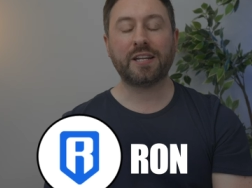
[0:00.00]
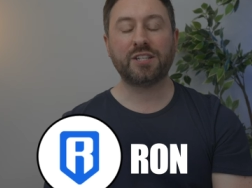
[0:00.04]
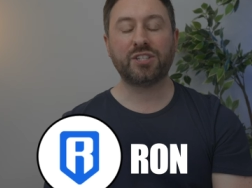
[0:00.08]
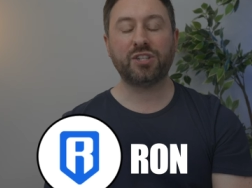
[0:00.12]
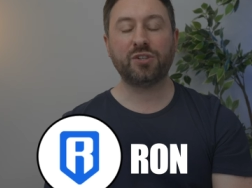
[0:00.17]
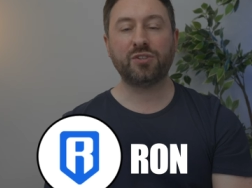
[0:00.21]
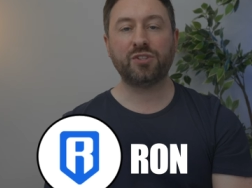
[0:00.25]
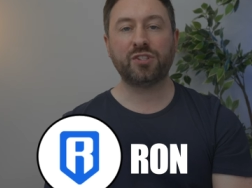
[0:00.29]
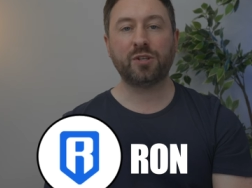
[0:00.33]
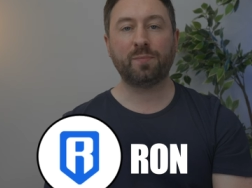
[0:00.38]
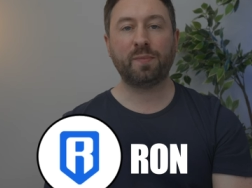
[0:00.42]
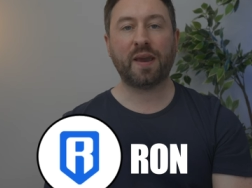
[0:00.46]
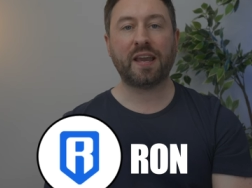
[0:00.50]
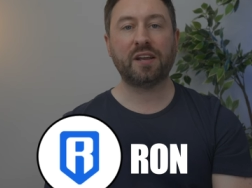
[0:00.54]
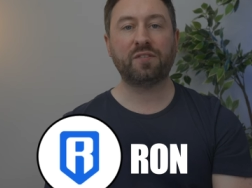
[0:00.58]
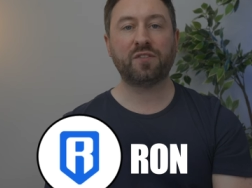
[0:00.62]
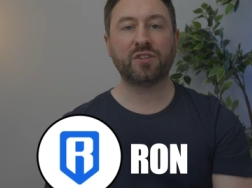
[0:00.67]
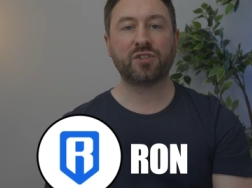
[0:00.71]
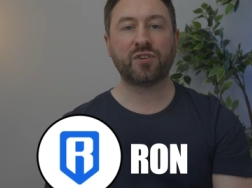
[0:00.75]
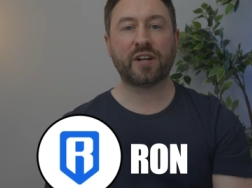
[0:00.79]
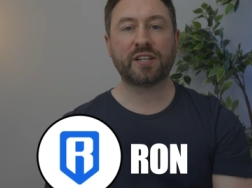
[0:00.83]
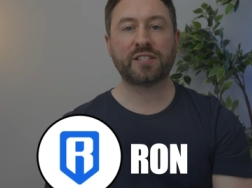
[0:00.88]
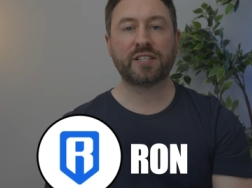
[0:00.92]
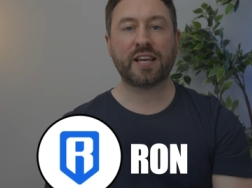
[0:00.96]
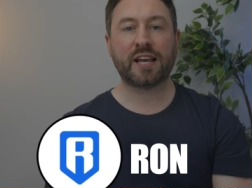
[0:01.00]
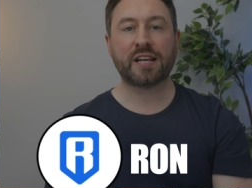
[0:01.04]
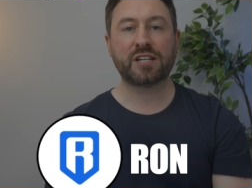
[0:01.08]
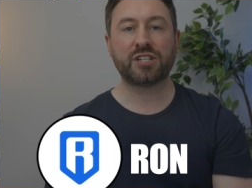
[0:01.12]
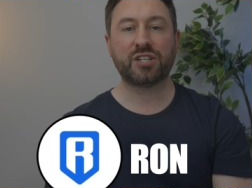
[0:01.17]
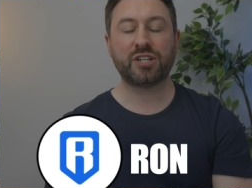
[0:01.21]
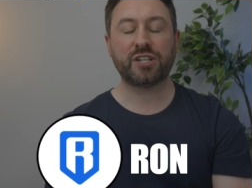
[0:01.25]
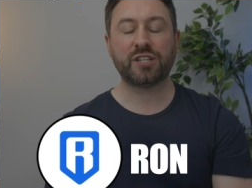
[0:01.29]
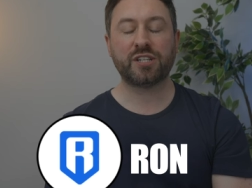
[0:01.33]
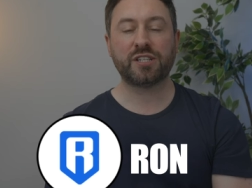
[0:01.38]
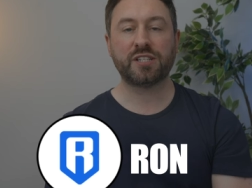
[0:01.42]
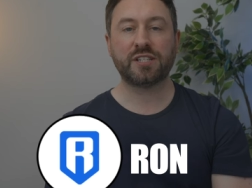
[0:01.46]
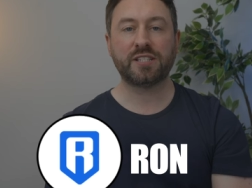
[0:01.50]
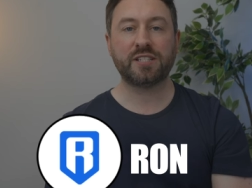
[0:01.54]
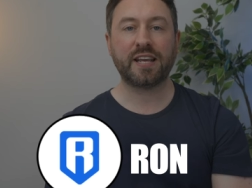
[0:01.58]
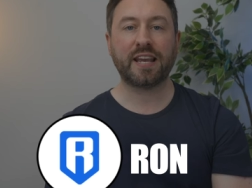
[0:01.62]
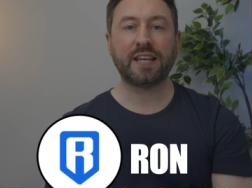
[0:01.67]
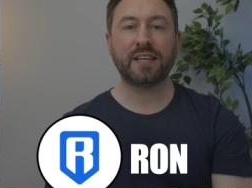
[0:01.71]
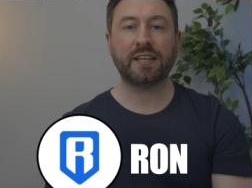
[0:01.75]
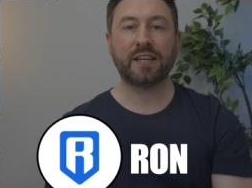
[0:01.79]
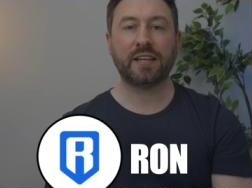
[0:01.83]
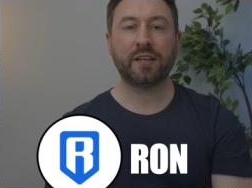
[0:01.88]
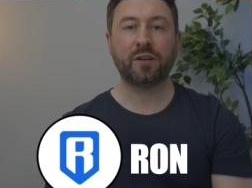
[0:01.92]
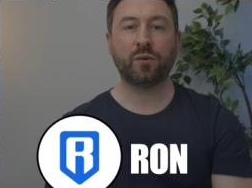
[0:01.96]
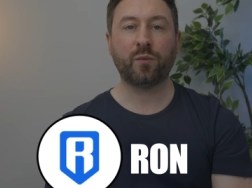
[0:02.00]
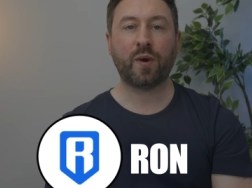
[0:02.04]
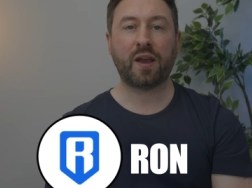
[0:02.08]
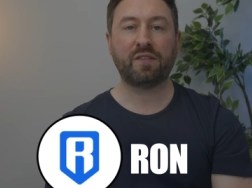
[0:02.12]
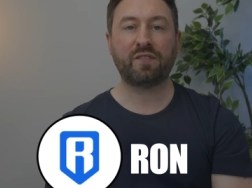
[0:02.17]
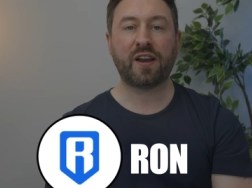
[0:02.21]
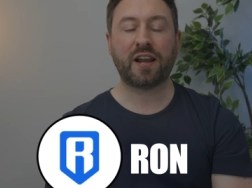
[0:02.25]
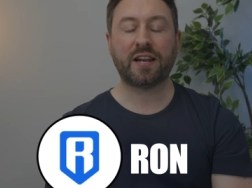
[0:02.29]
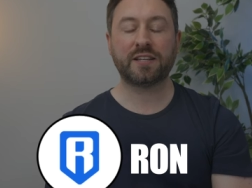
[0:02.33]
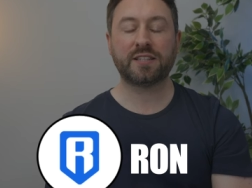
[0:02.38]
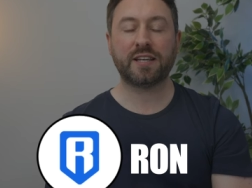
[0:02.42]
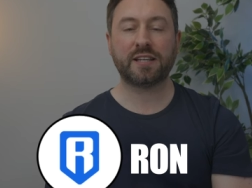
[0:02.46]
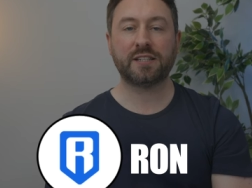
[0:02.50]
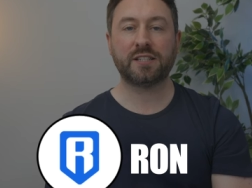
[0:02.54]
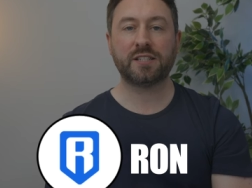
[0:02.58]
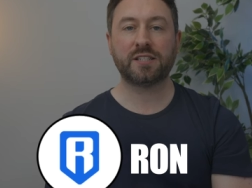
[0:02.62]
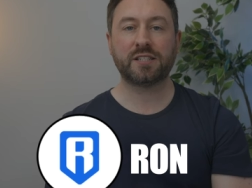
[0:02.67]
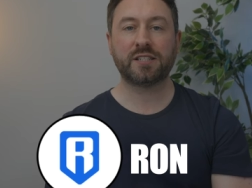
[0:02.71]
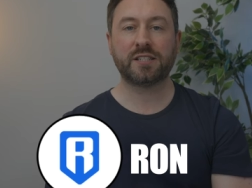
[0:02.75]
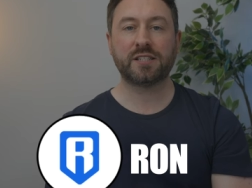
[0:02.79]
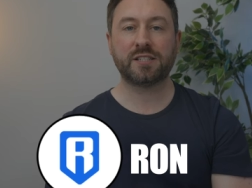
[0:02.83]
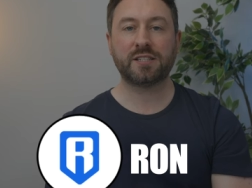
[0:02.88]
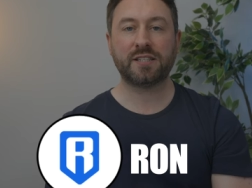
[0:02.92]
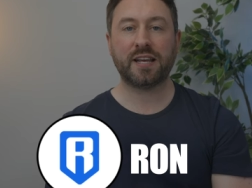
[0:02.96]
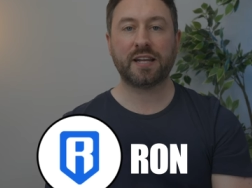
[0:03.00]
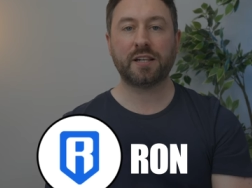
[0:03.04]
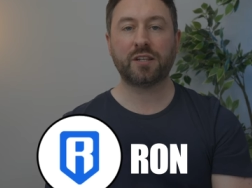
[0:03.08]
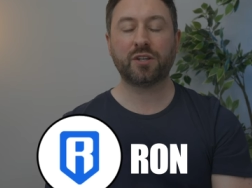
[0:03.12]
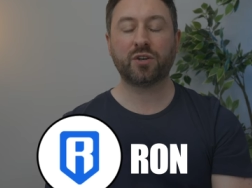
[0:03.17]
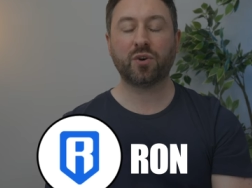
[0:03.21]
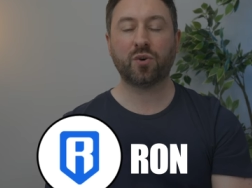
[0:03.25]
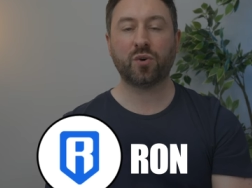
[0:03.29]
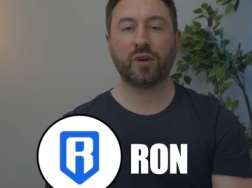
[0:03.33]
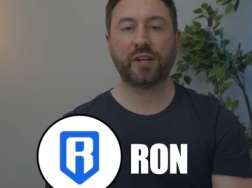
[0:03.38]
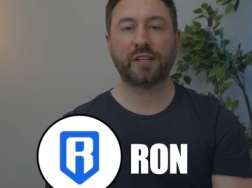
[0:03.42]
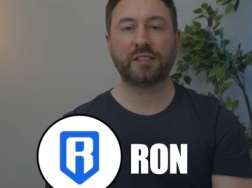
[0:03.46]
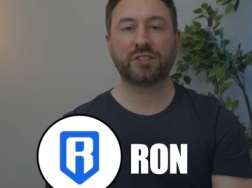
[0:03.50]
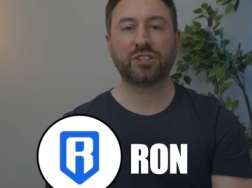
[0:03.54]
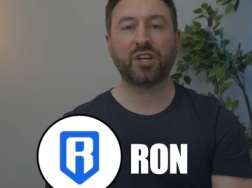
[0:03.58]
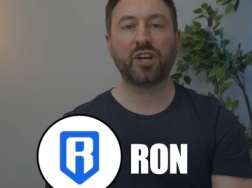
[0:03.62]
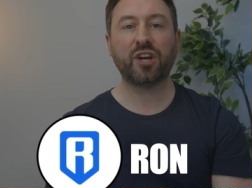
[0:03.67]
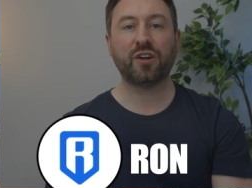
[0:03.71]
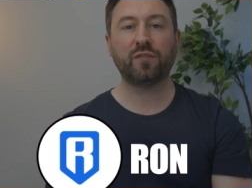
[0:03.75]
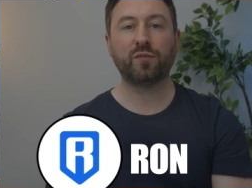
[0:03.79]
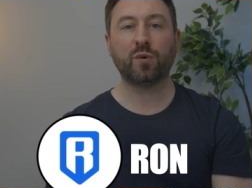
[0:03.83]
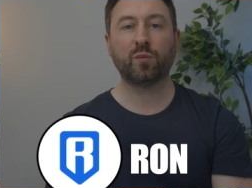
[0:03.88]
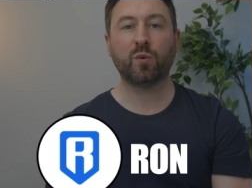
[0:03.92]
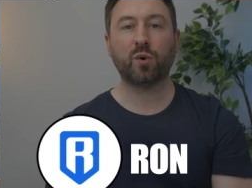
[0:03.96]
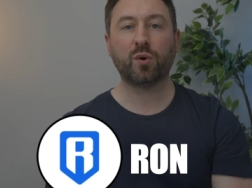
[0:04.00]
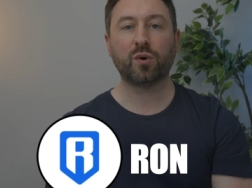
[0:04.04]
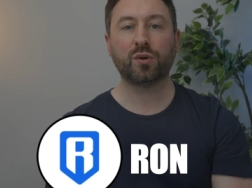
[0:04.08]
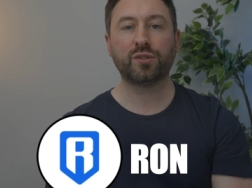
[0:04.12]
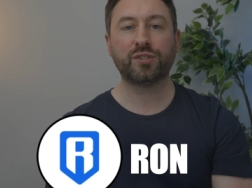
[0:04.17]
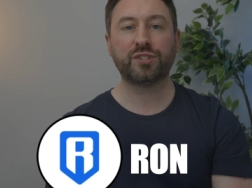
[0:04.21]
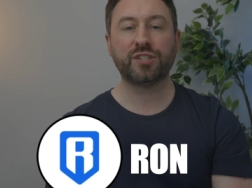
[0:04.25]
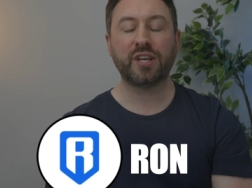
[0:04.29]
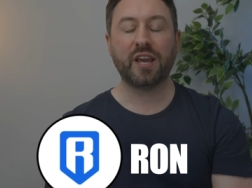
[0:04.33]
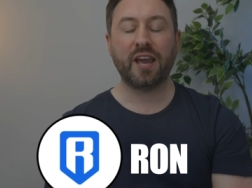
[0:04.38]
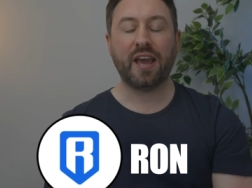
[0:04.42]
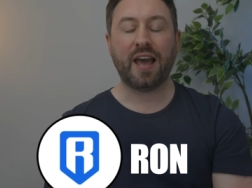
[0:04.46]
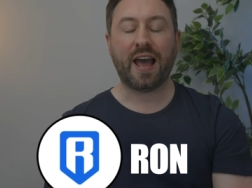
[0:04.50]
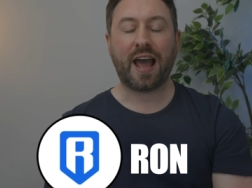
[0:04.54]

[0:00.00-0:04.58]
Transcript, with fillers: is used to pay for transactions, staking, where validators can stake the coin to earn rewards,